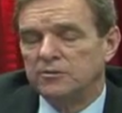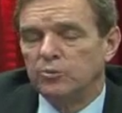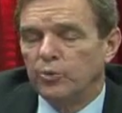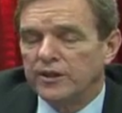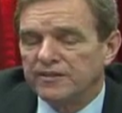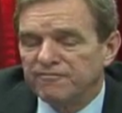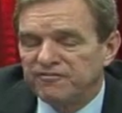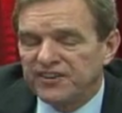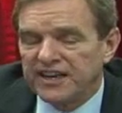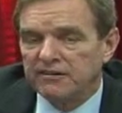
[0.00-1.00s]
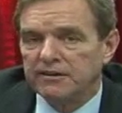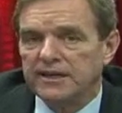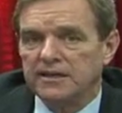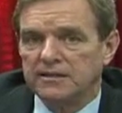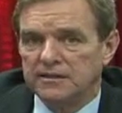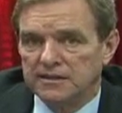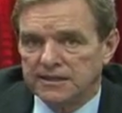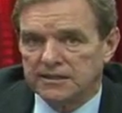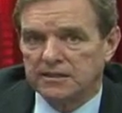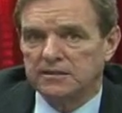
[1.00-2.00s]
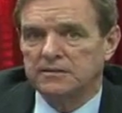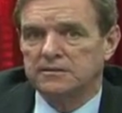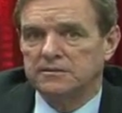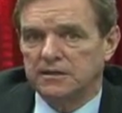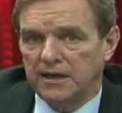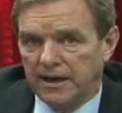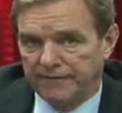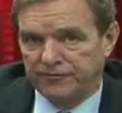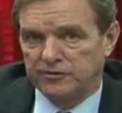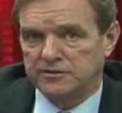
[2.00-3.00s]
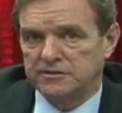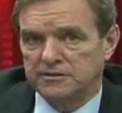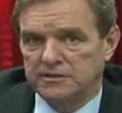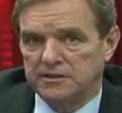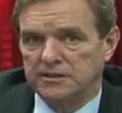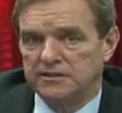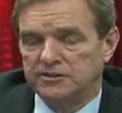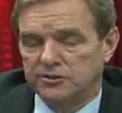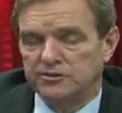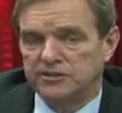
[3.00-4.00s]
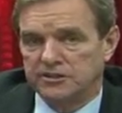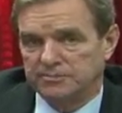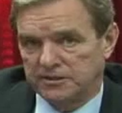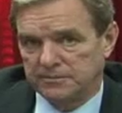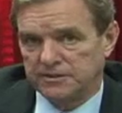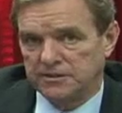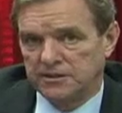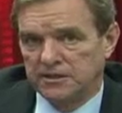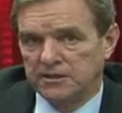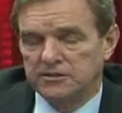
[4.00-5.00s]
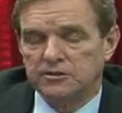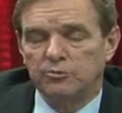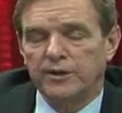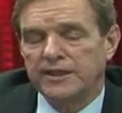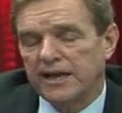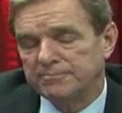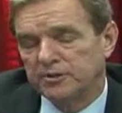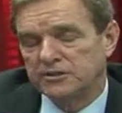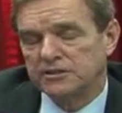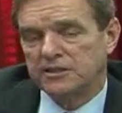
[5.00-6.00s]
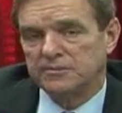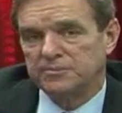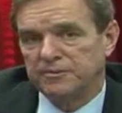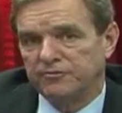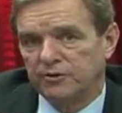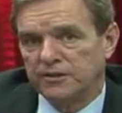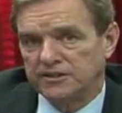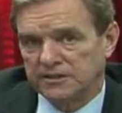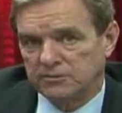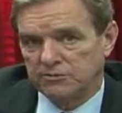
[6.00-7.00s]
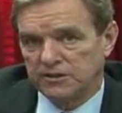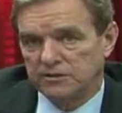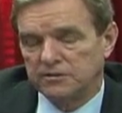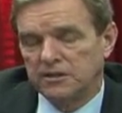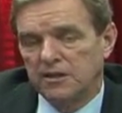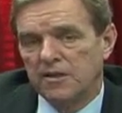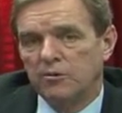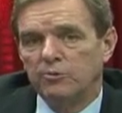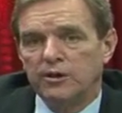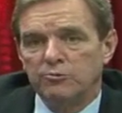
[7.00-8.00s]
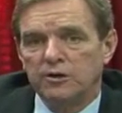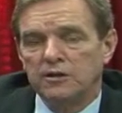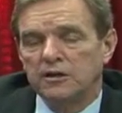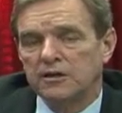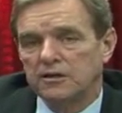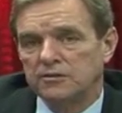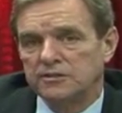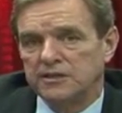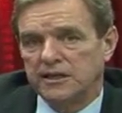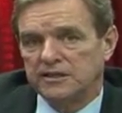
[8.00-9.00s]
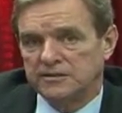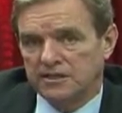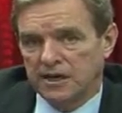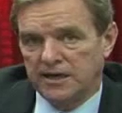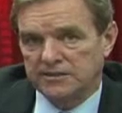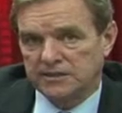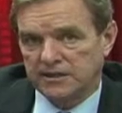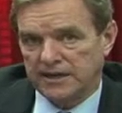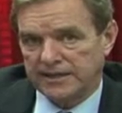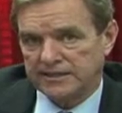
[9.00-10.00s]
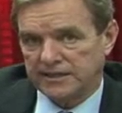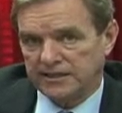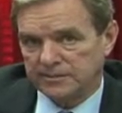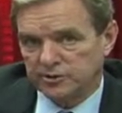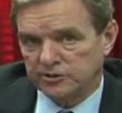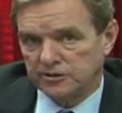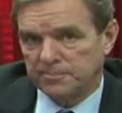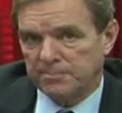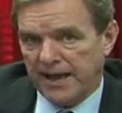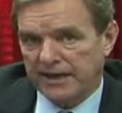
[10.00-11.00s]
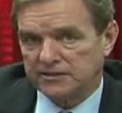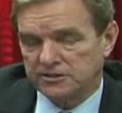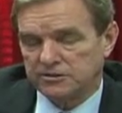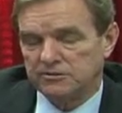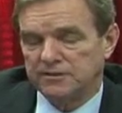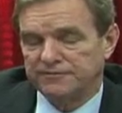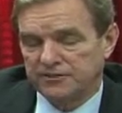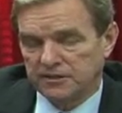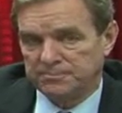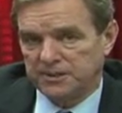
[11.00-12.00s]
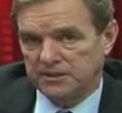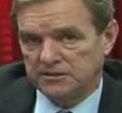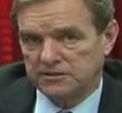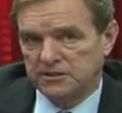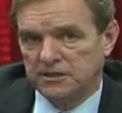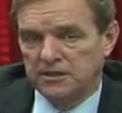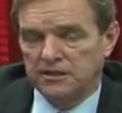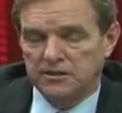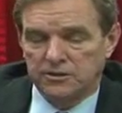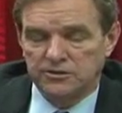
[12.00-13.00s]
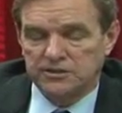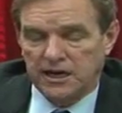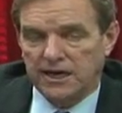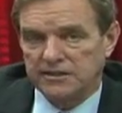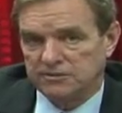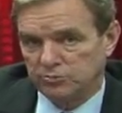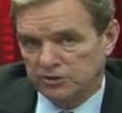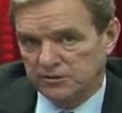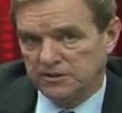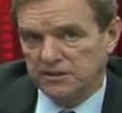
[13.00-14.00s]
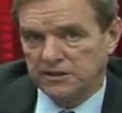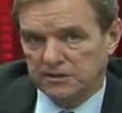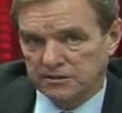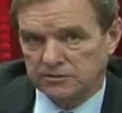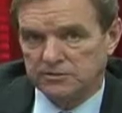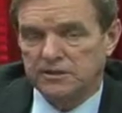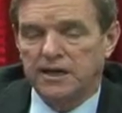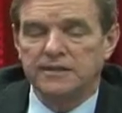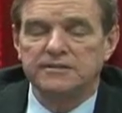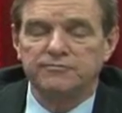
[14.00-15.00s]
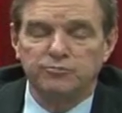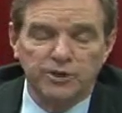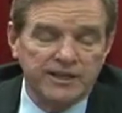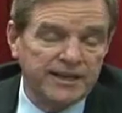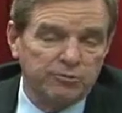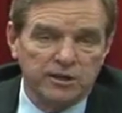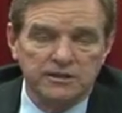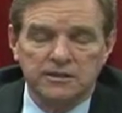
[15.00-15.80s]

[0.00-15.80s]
with very little effort in the search department. So when that person comes before us at the window, we will look closely at the ties connecting him or her back to the Philippines. And those ties would include, as with anyone,